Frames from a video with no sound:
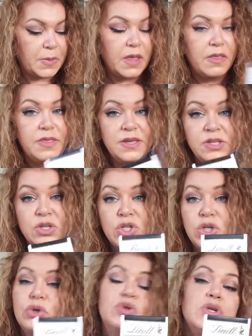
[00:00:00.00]
This is
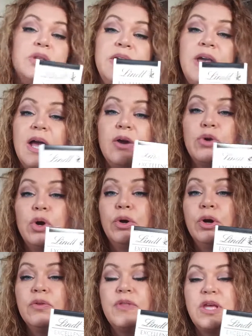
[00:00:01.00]
usually at Kroger.
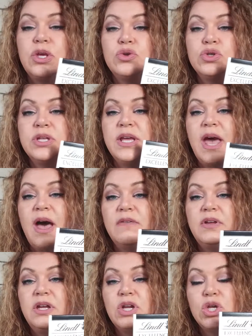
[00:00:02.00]
They usually have it
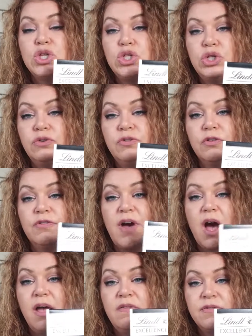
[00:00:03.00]
2 for
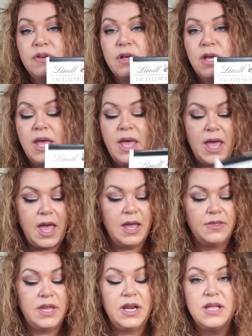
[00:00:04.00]
$5. And
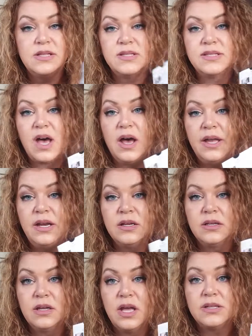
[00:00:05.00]
then inside
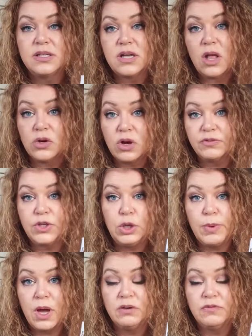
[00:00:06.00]
is a $1 off
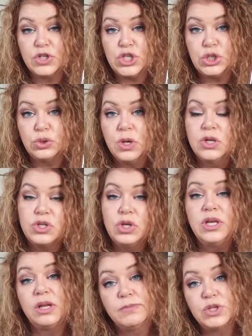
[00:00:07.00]
coupon for 2. So you can get
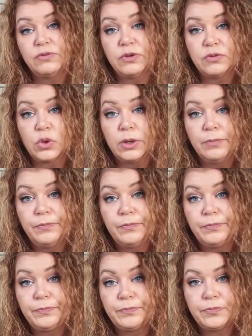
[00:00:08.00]
them 2 for $4
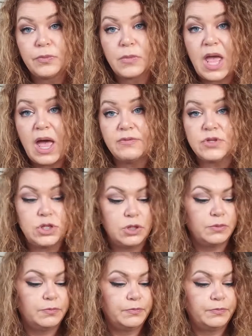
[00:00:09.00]
after you
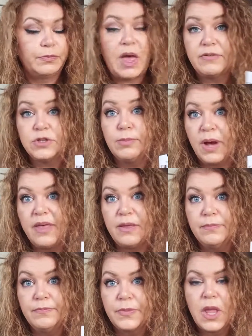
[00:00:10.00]
buy them
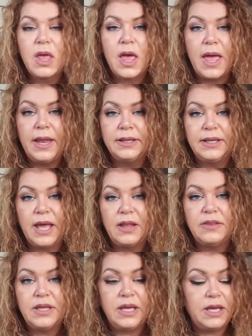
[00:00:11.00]
and get
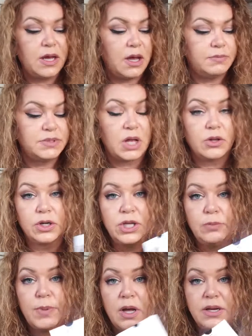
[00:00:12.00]
the $1
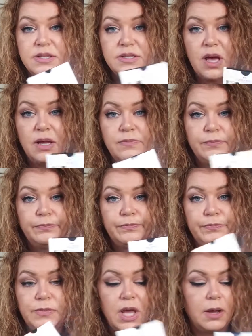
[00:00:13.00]
coupon inside.
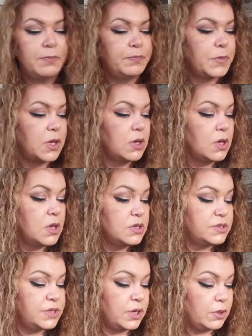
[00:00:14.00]
Yeah.
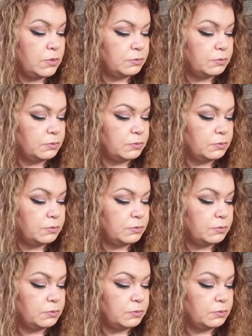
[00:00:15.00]
So